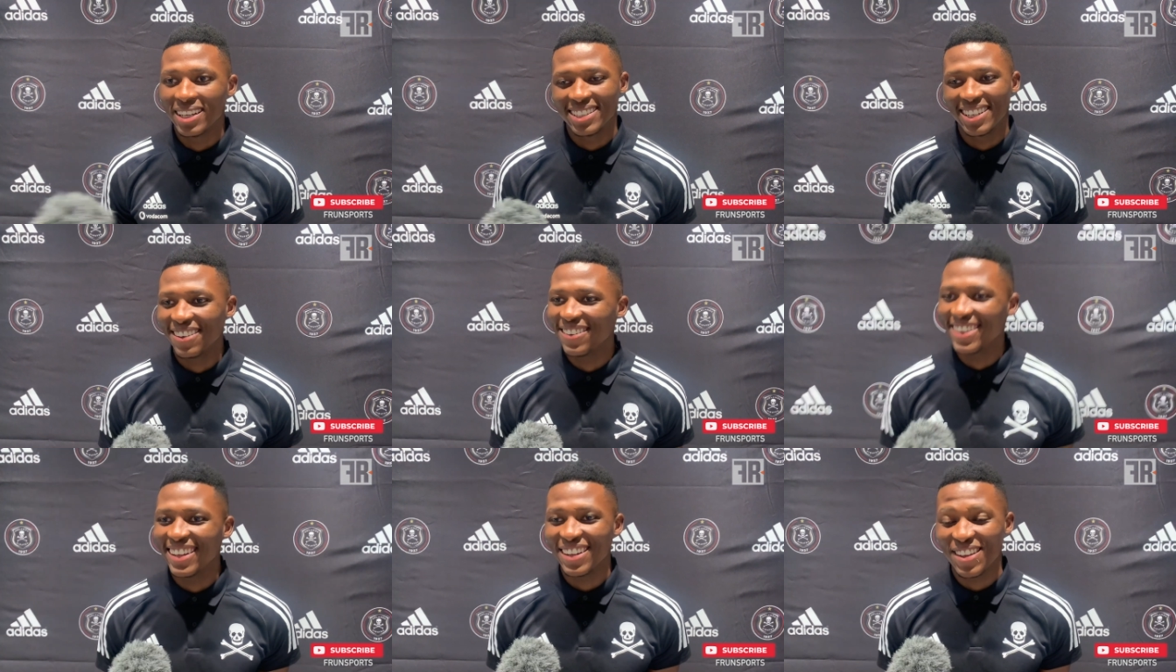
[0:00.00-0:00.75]

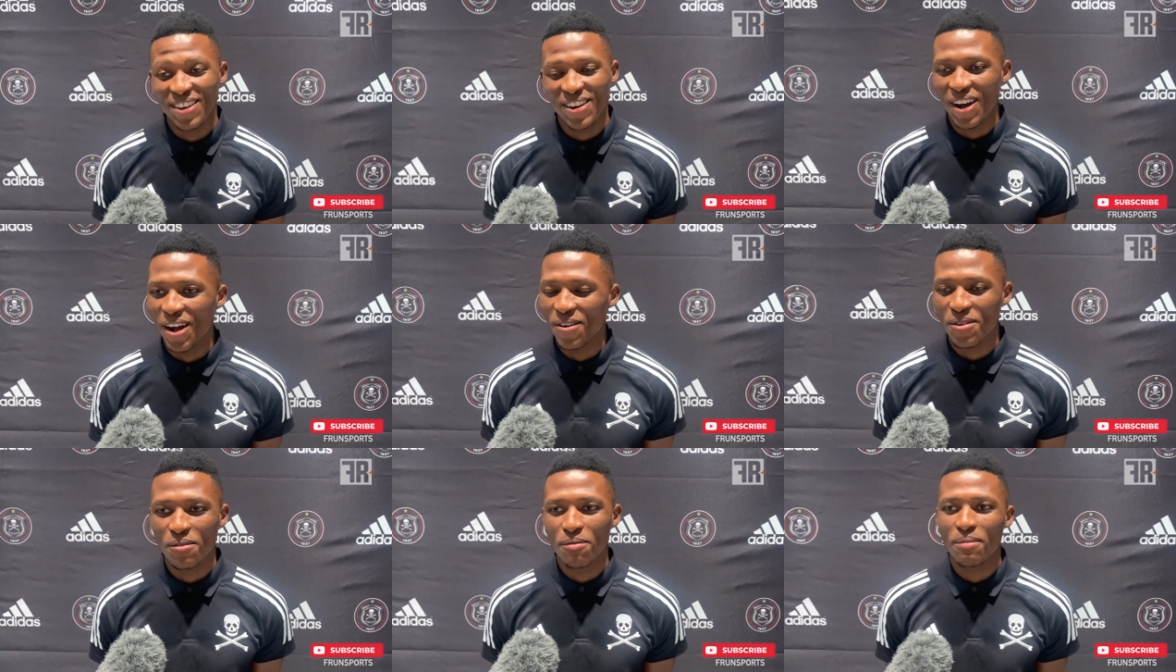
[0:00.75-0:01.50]
Definitely.
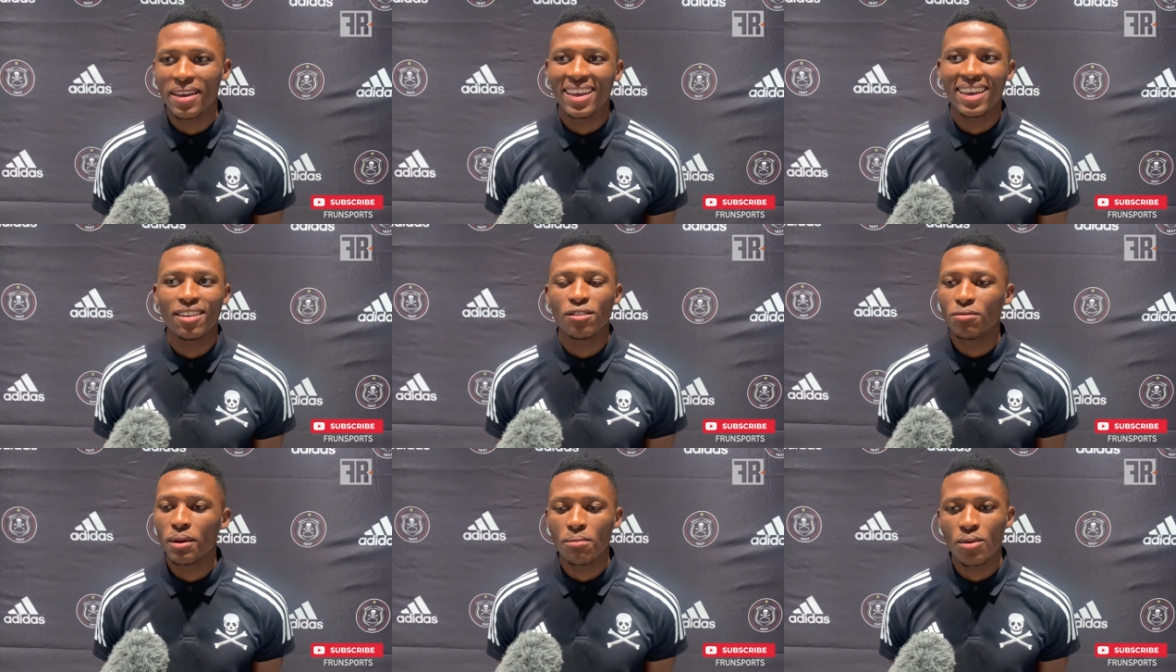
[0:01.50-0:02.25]
We've
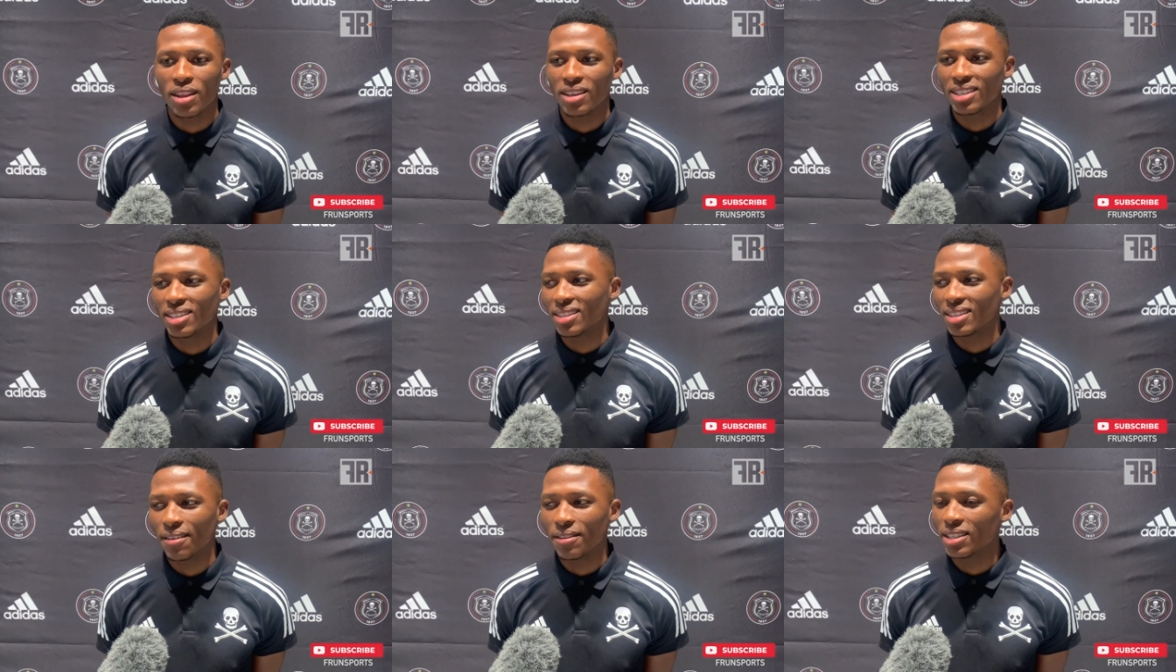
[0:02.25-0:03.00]
been brothers
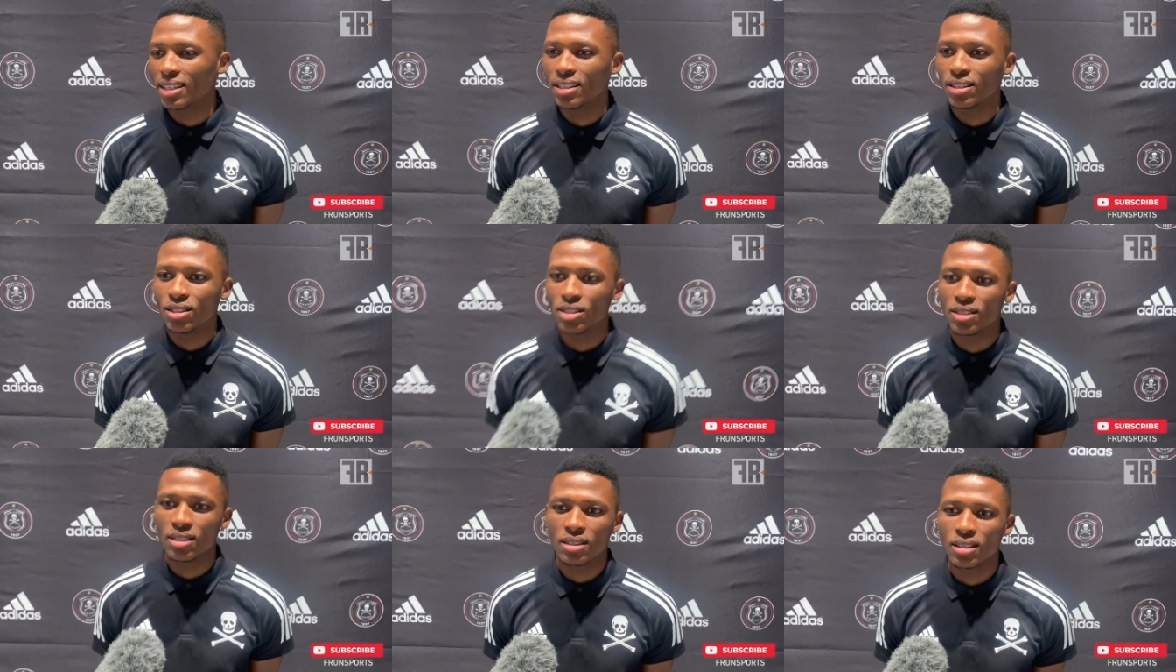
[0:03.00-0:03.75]
ever
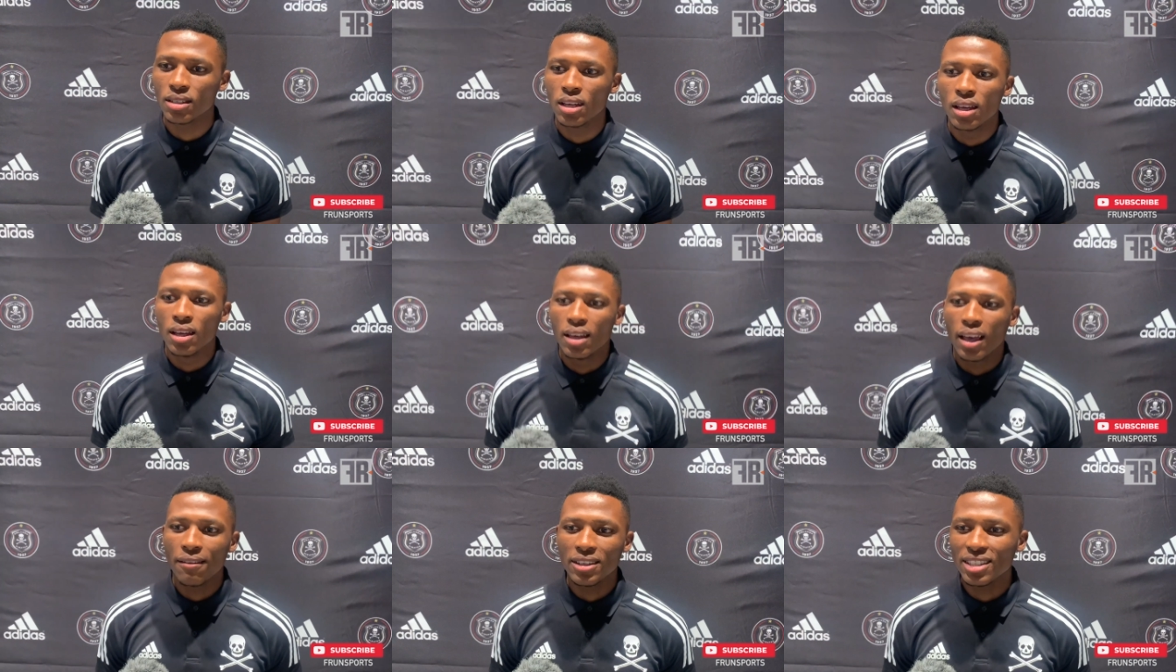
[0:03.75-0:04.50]

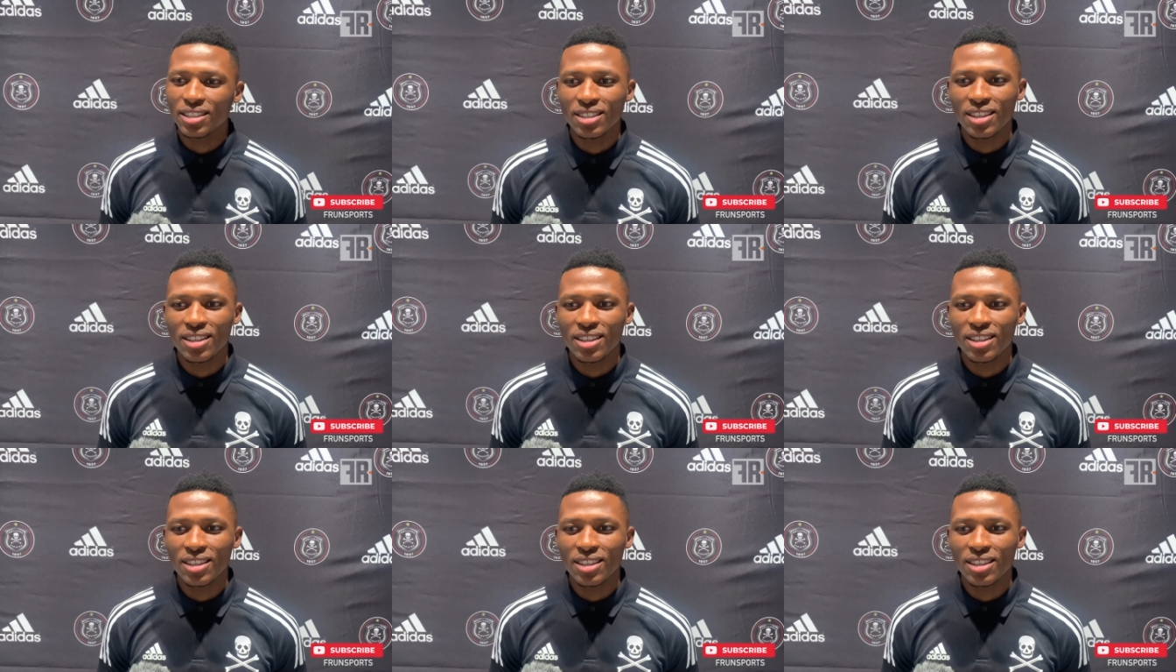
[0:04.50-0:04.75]
since